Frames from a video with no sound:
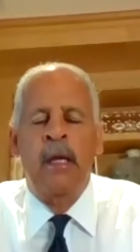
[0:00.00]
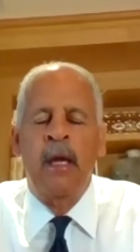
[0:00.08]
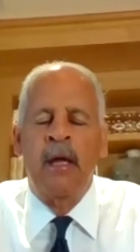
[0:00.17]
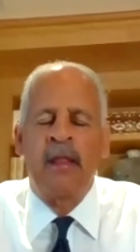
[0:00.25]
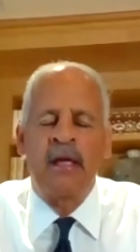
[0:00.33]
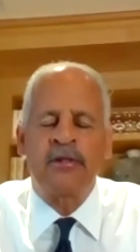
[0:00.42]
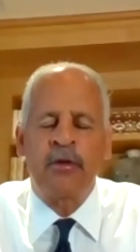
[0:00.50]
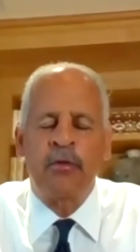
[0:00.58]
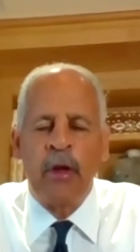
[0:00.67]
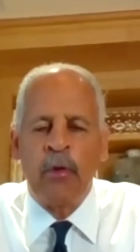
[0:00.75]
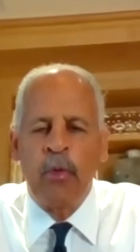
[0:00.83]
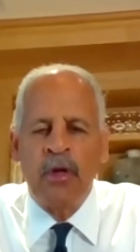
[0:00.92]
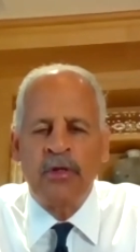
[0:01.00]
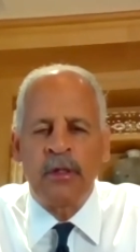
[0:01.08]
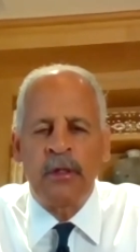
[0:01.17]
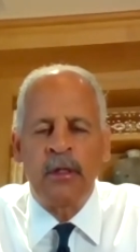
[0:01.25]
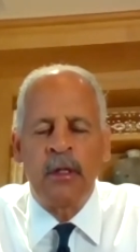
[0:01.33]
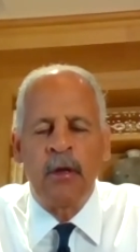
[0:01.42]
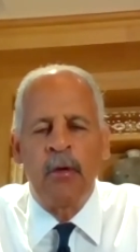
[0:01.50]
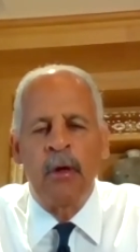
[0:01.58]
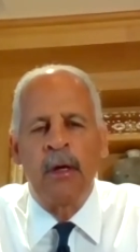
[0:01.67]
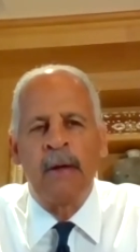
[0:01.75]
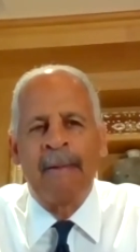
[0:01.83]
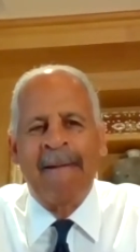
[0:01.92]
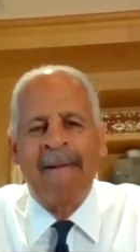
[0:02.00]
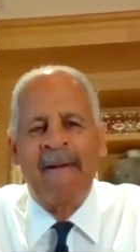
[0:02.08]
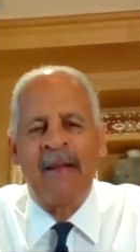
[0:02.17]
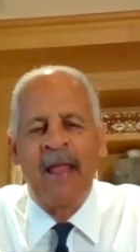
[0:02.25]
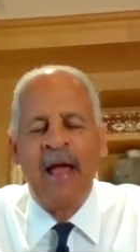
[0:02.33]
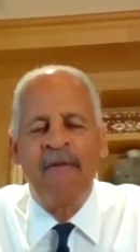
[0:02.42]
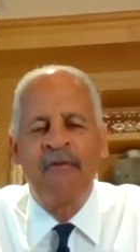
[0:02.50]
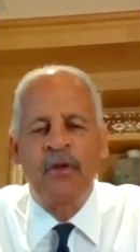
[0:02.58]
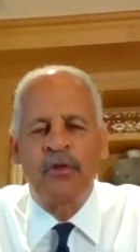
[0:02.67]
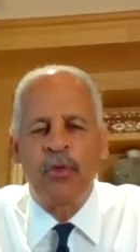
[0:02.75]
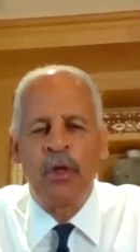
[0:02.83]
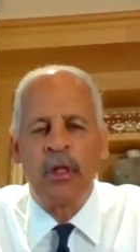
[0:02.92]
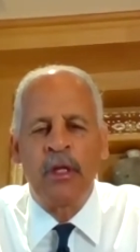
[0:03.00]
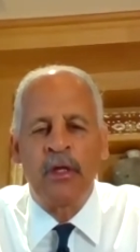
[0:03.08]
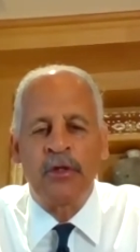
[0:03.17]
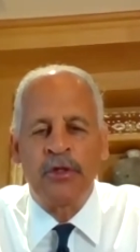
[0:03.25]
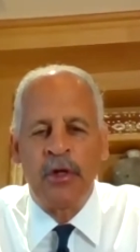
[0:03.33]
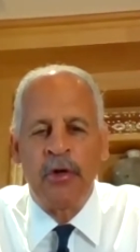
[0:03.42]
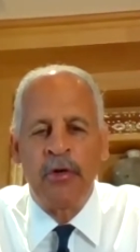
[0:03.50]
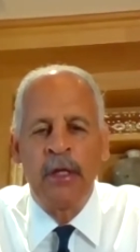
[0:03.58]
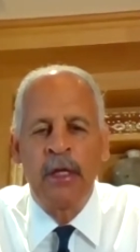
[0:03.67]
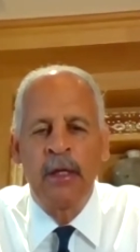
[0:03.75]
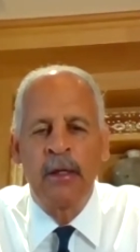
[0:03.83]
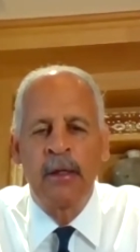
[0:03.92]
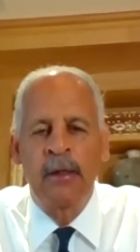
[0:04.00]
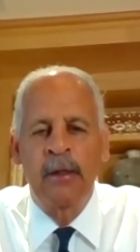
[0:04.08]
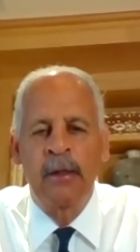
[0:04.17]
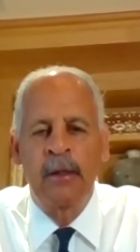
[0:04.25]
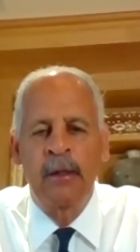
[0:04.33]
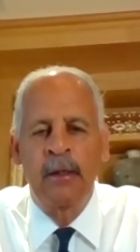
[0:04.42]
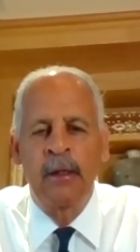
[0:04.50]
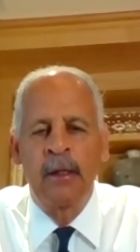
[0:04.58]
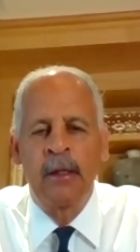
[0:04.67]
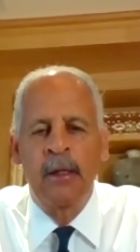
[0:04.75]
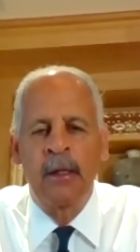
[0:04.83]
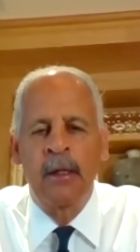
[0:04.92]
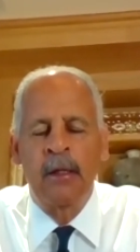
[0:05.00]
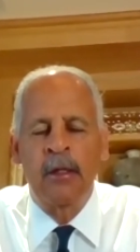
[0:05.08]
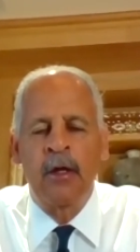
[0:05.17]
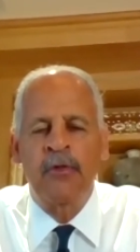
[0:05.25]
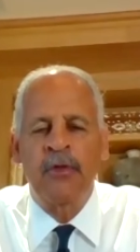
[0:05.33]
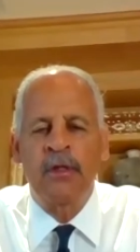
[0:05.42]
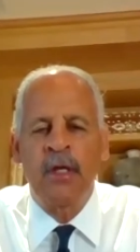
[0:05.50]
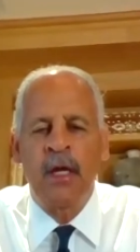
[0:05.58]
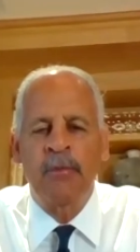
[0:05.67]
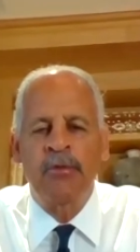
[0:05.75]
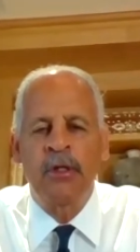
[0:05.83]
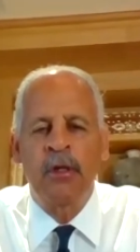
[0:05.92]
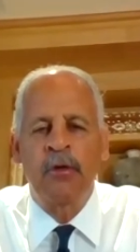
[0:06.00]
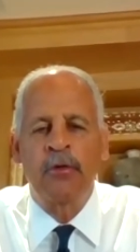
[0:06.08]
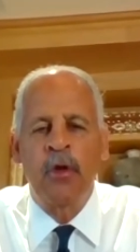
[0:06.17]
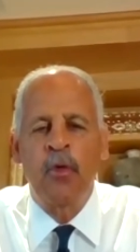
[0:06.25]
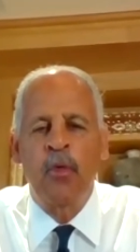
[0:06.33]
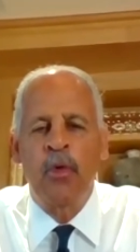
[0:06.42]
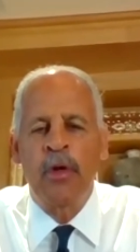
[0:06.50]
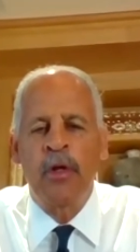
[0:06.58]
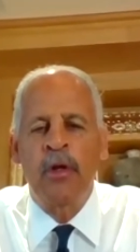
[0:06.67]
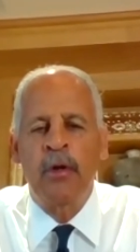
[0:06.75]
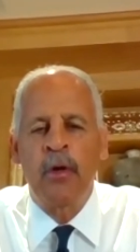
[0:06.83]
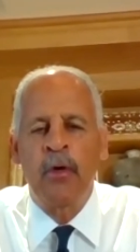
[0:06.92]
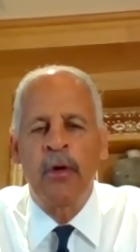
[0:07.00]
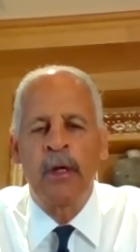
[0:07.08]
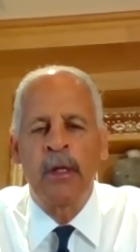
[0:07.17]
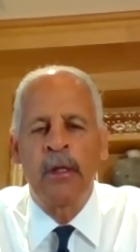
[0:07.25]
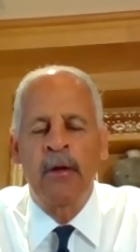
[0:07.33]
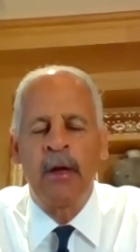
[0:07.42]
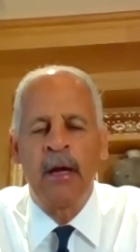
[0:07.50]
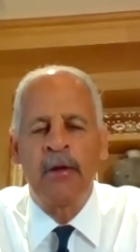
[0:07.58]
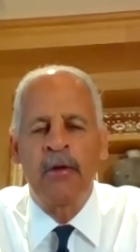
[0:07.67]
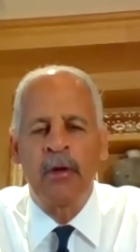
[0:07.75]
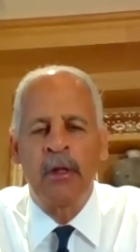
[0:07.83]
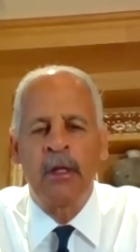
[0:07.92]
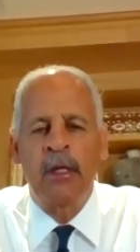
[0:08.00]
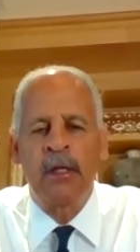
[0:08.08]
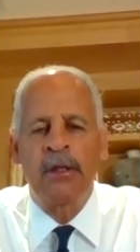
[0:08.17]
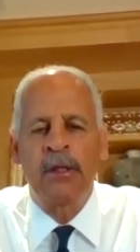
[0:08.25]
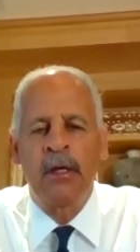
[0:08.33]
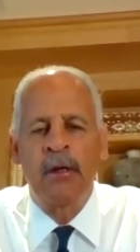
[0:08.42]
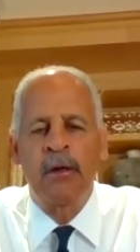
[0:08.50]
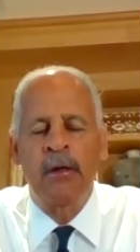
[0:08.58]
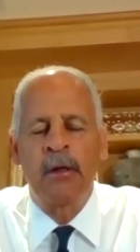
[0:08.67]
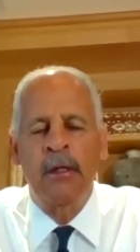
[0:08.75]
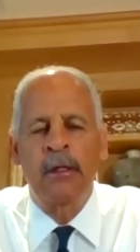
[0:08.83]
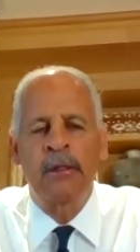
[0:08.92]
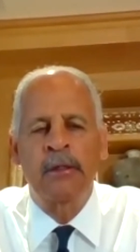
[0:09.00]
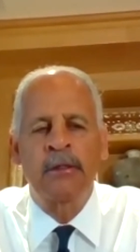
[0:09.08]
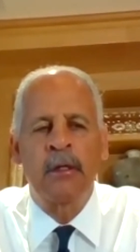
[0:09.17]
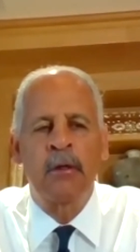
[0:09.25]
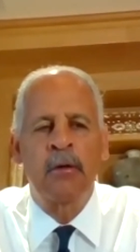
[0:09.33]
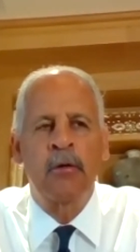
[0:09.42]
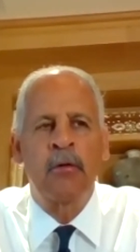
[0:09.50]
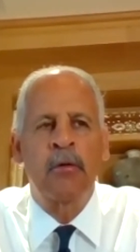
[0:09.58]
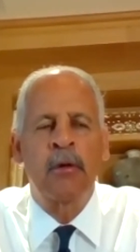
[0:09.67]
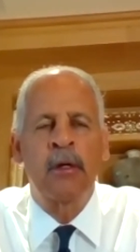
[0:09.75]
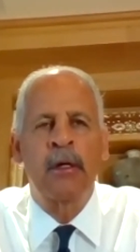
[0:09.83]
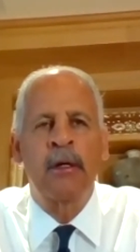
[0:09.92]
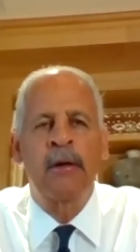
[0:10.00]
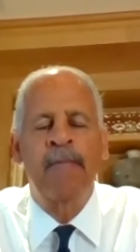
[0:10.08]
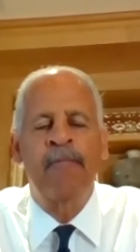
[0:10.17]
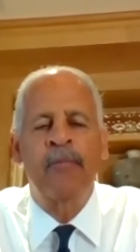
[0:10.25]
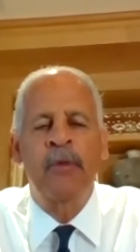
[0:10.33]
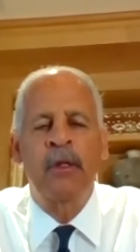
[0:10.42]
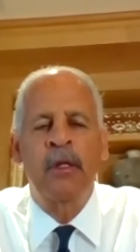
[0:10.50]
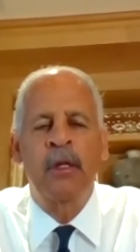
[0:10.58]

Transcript: Yeah, that's a great question. Life is really a journey, and oftentimes you don't know where you're going or how you're going to get there. And so,